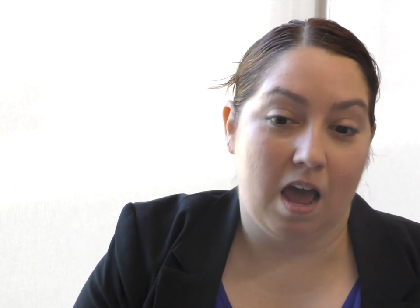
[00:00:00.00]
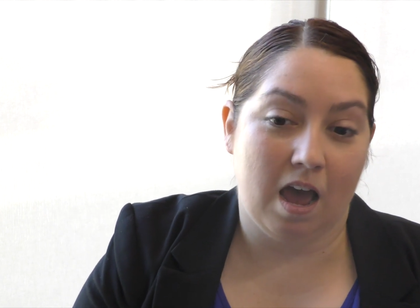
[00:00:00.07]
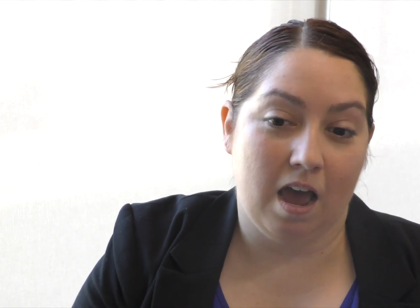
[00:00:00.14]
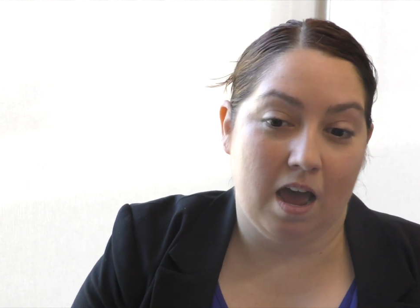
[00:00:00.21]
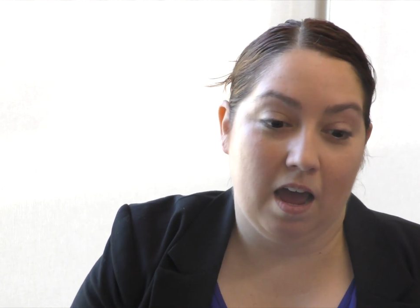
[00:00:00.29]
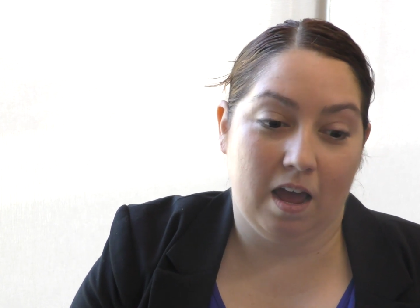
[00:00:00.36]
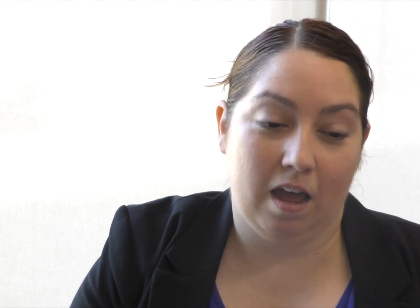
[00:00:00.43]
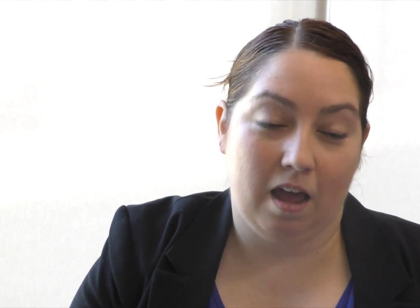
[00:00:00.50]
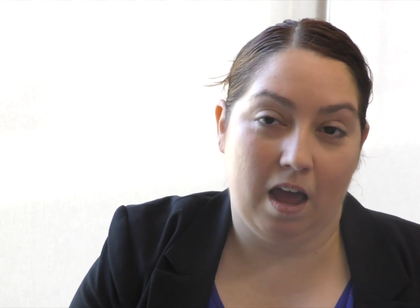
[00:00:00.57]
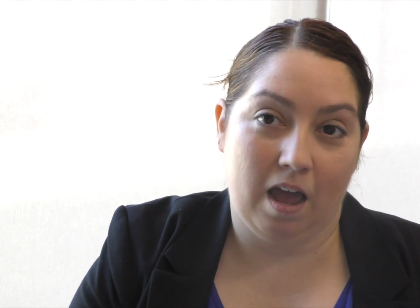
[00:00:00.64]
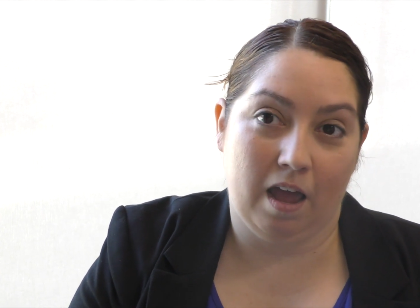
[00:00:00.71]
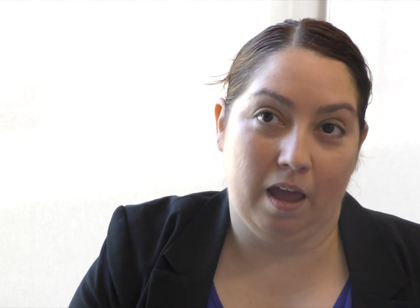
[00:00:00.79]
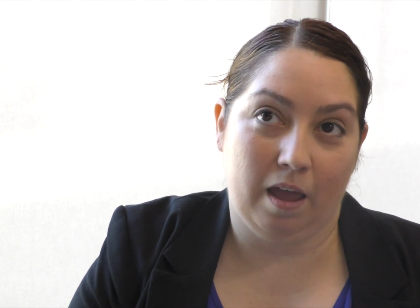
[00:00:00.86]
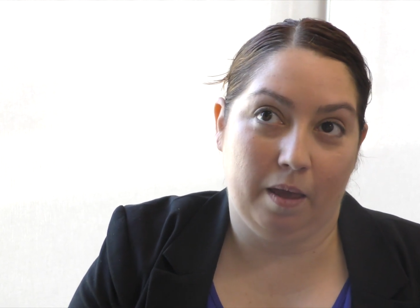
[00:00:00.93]

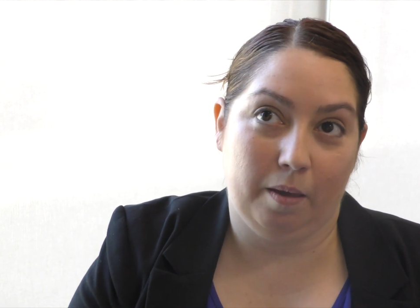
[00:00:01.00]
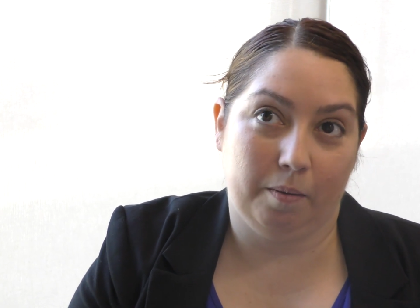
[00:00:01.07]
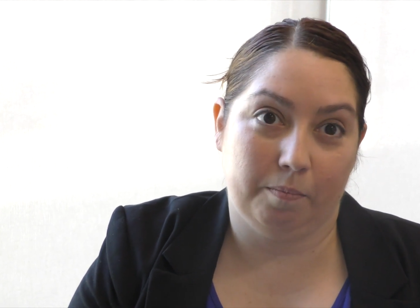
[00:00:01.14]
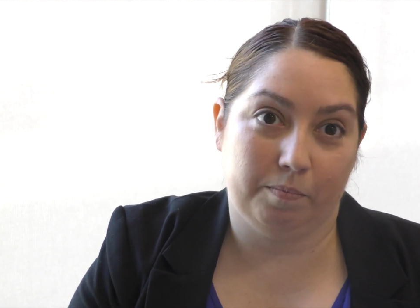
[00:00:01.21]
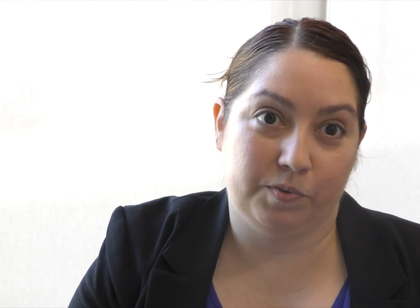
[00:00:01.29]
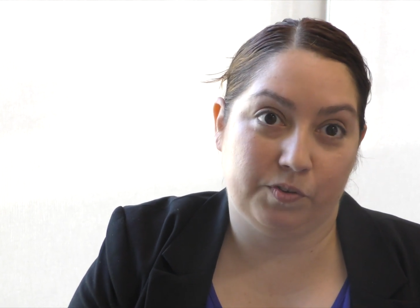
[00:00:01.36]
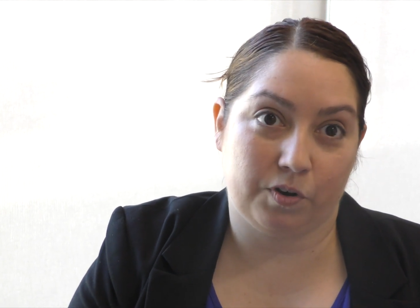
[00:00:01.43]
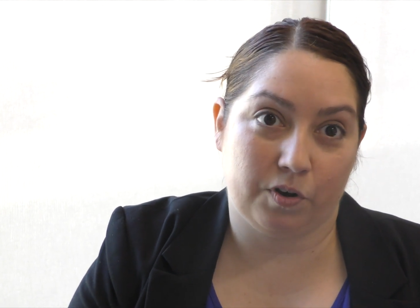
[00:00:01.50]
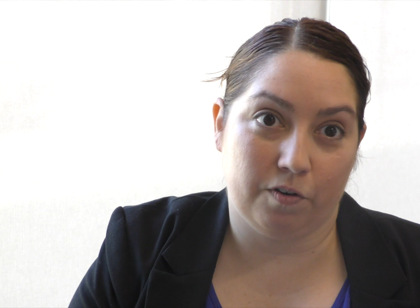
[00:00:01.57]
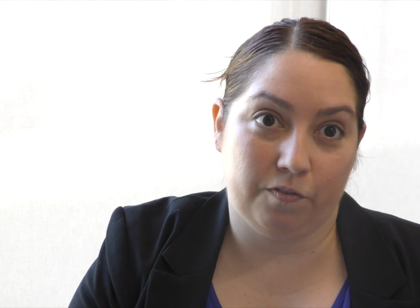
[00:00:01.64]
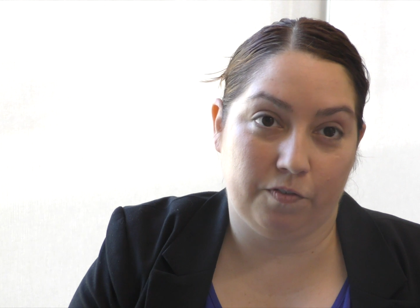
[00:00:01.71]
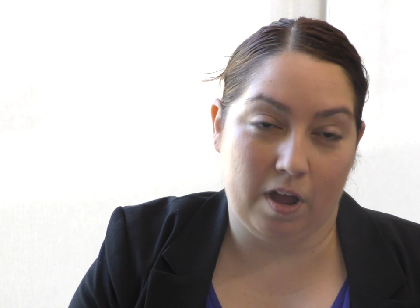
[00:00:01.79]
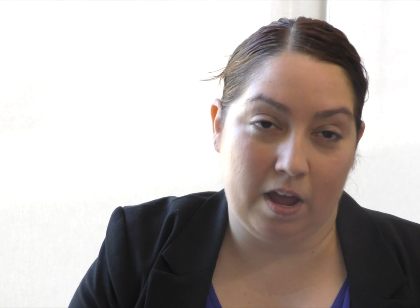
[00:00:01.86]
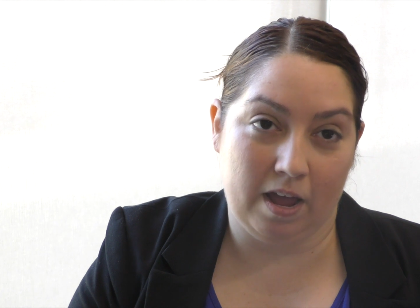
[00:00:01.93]
I
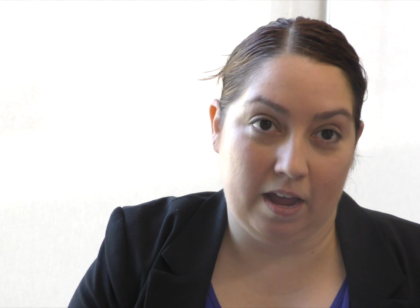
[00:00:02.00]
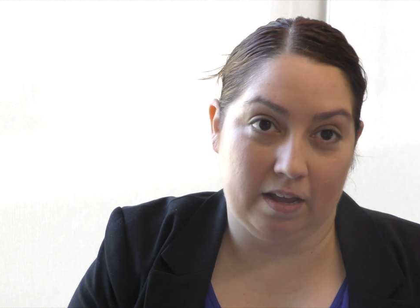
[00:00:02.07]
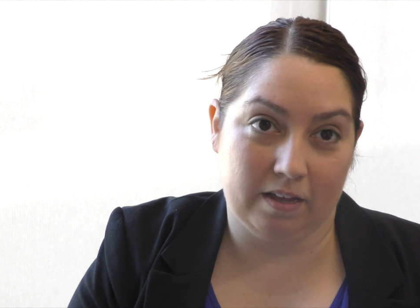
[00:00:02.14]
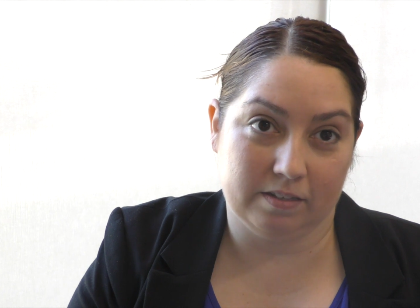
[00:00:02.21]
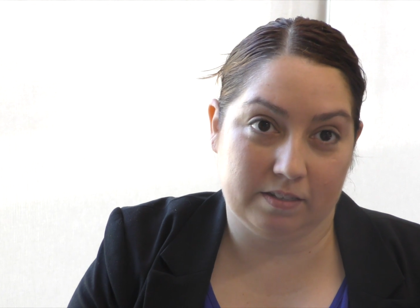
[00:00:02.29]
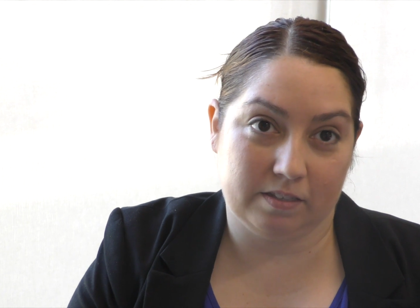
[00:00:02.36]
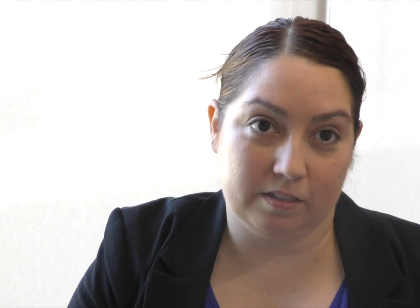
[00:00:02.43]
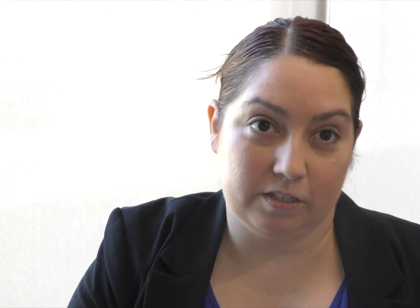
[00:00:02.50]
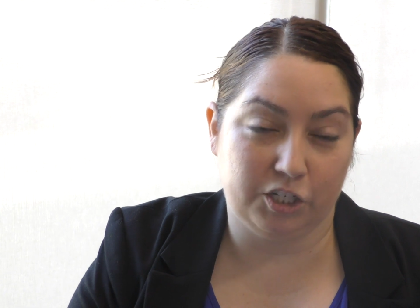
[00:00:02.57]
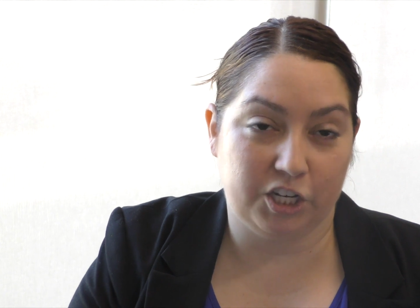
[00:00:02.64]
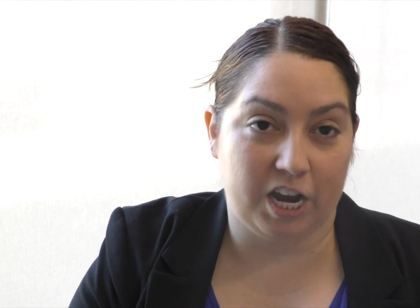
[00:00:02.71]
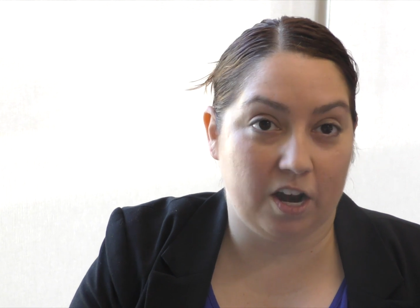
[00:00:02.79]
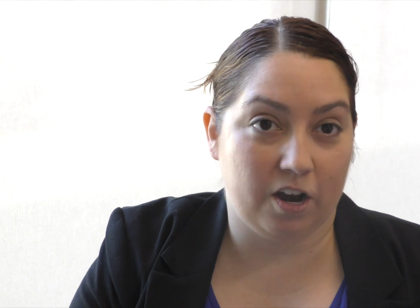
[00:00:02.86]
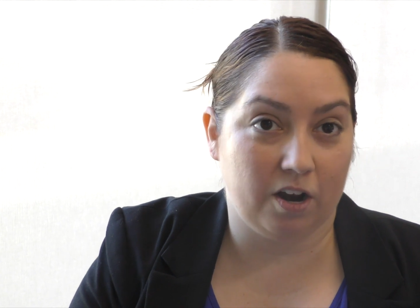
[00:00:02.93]
serve as the
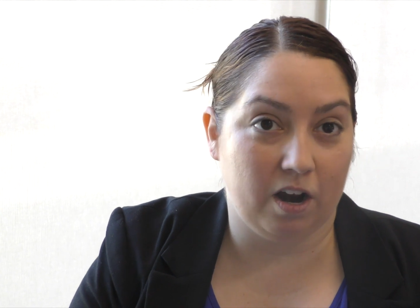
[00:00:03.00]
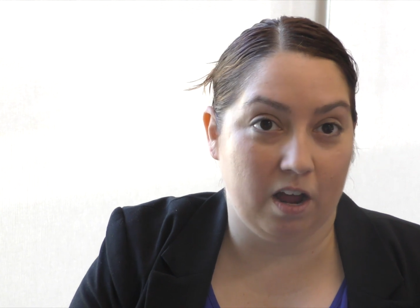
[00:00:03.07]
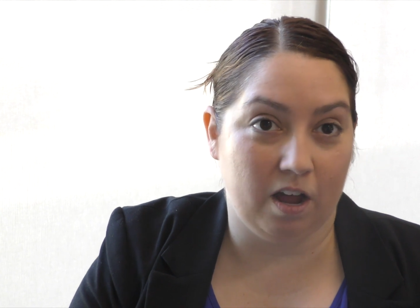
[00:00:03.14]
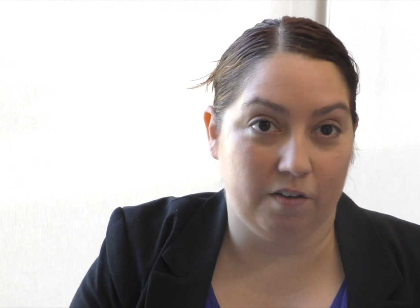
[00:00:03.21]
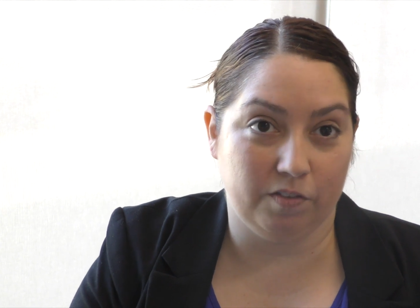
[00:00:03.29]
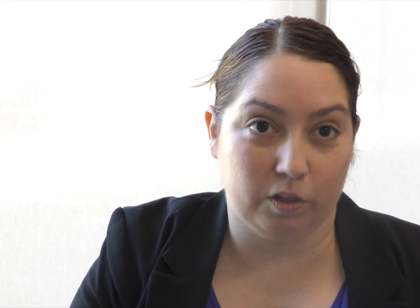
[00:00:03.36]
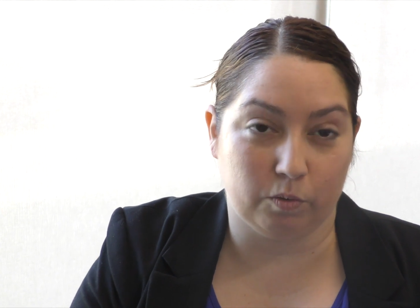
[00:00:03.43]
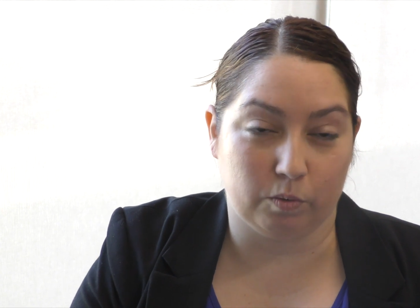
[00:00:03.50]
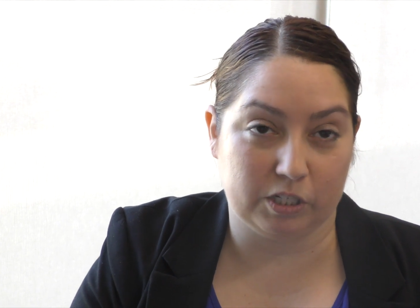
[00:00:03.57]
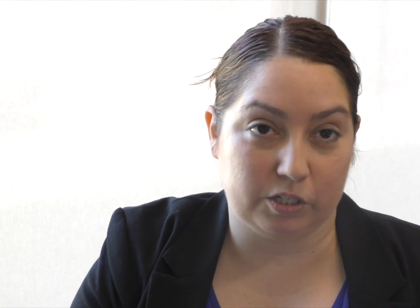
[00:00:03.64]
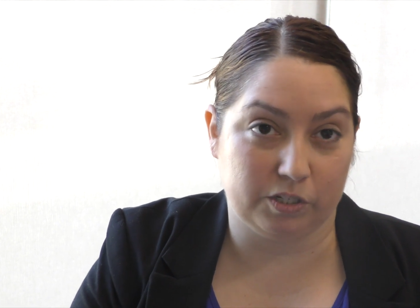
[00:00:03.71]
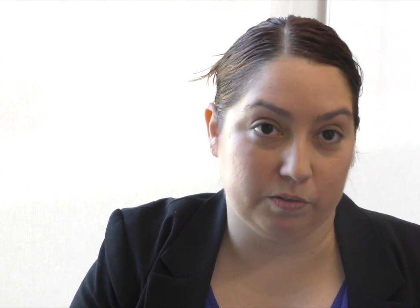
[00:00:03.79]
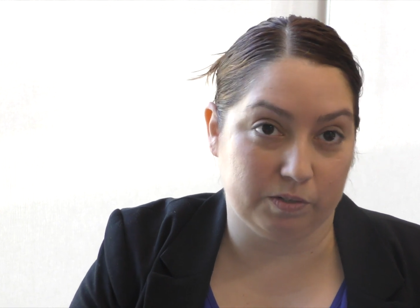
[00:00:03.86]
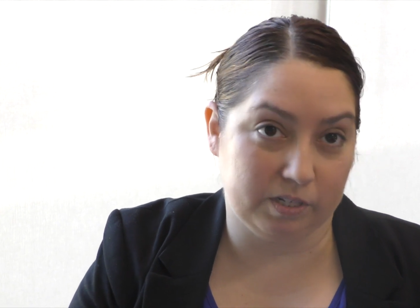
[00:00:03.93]
chair of the
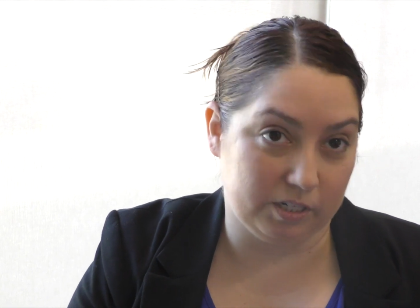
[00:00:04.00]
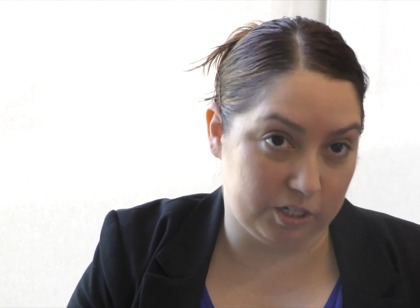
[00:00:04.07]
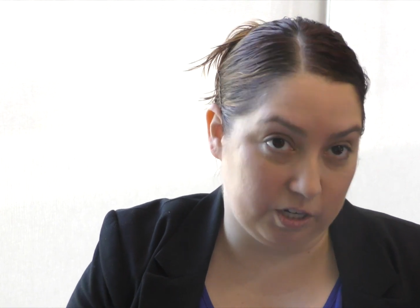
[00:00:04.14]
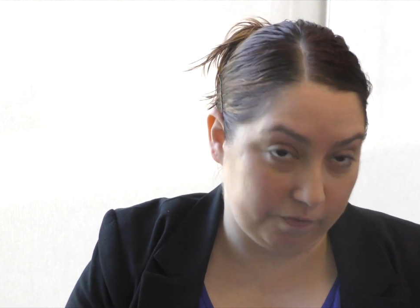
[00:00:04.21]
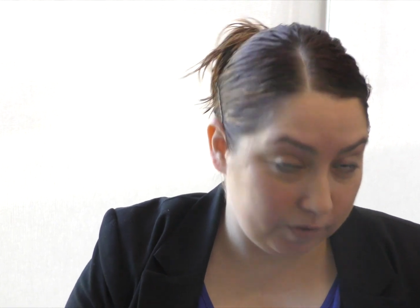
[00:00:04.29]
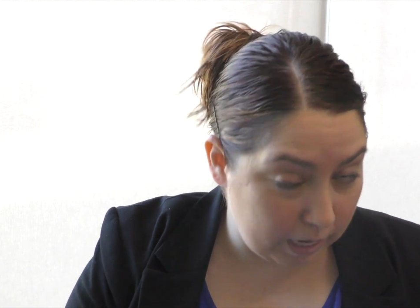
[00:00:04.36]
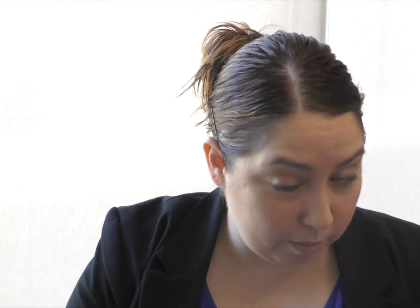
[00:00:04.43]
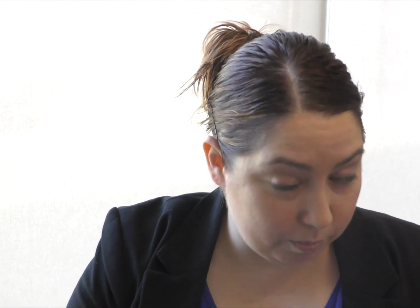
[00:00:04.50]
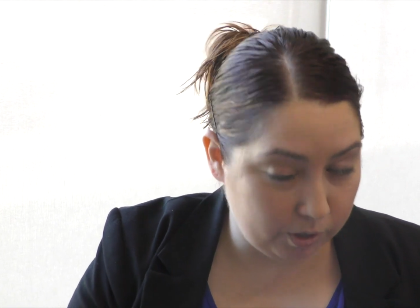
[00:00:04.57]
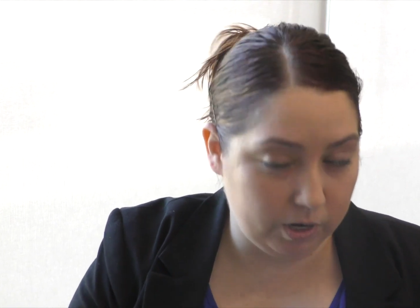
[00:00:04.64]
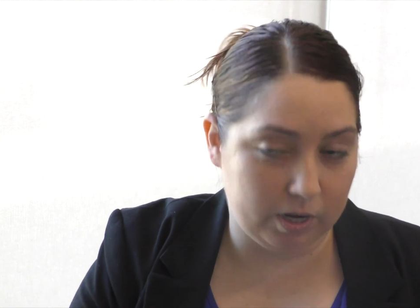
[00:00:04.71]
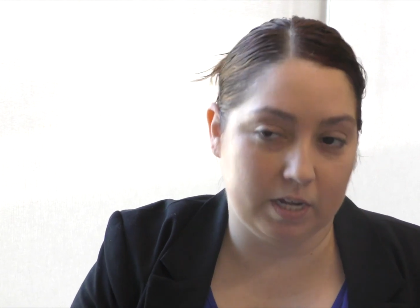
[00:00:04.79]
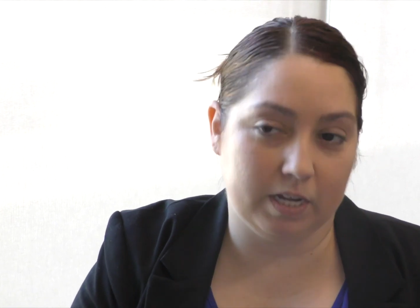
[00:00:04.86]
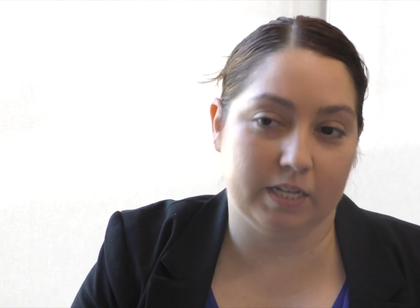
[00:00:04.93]
Lawrence Association of
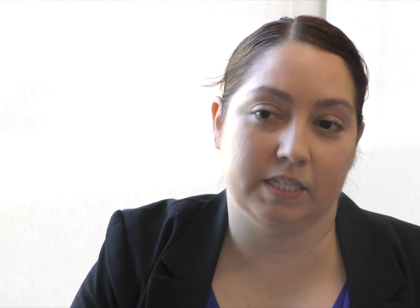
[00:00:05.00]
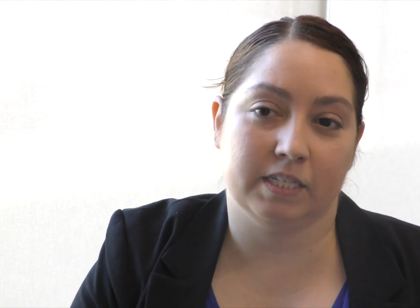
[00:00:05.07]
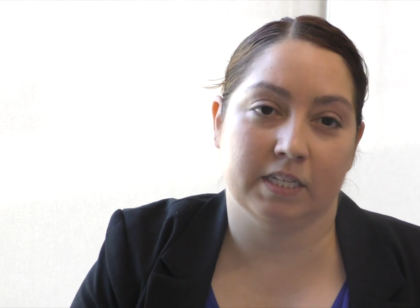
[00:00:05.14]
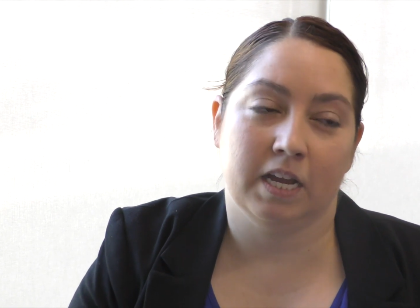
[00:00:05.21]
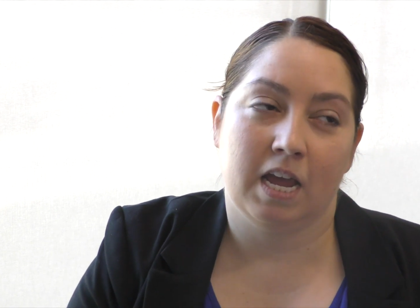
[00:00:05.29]
Neighborhoods.